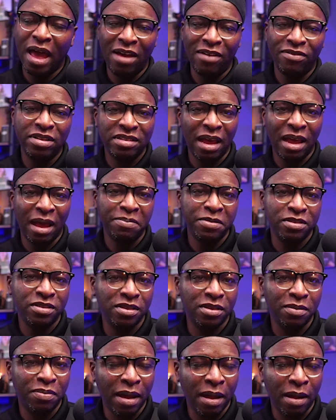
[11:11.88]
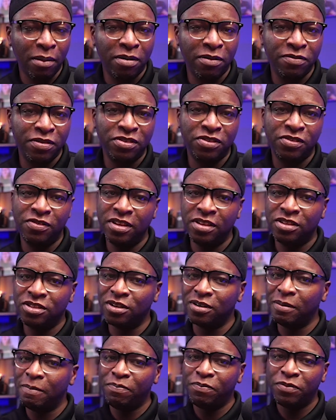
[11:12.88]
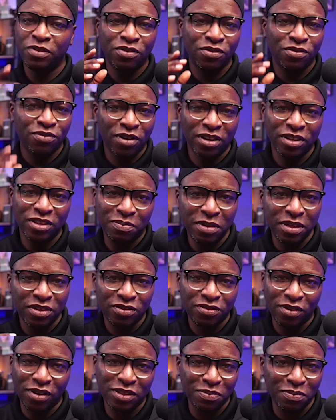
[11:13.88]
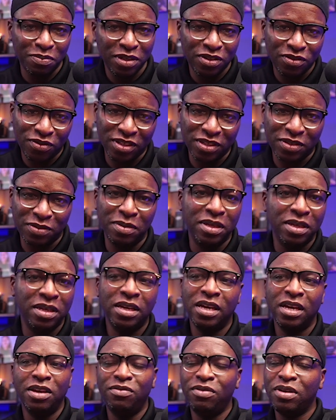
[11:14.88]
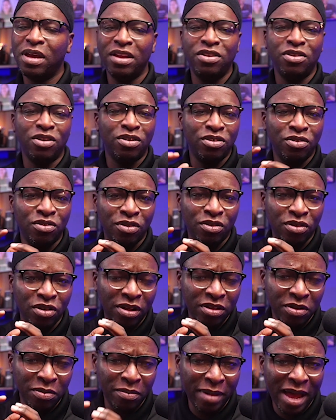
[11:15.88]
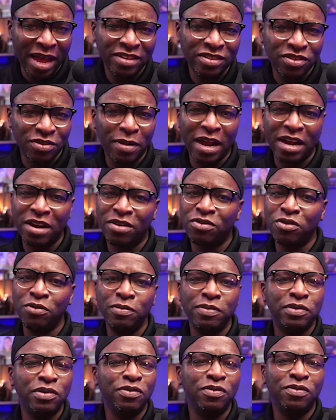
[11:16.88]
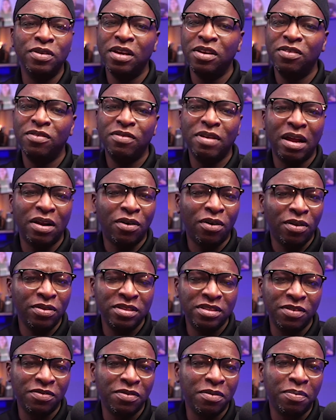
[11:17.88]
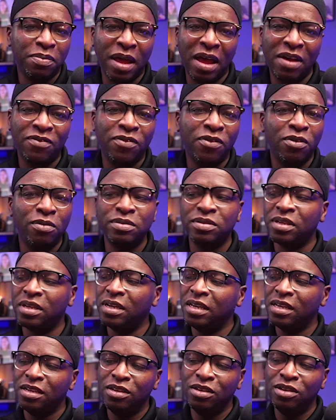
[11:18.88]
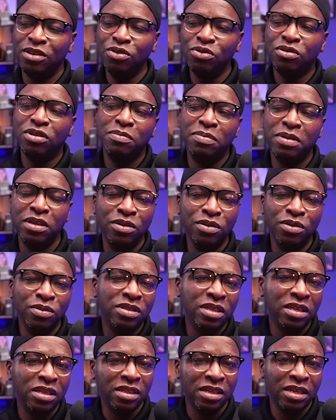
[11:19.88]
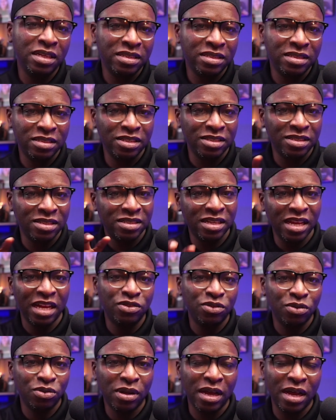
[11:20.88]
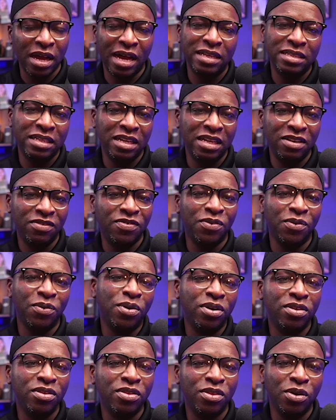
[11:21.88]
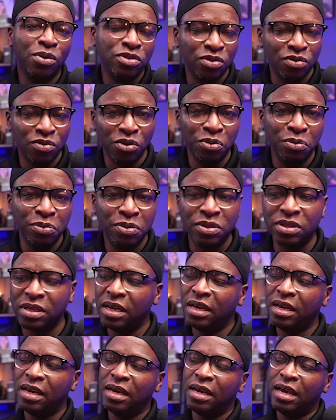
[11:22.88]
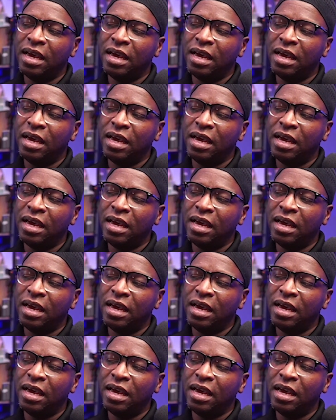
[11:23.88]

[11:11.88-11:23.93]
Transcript: you haven't tapped into the power of this feature. Trust me. If you got your mastermind groups, you've got all these different platforms, you could be using this to schedule content for those groups.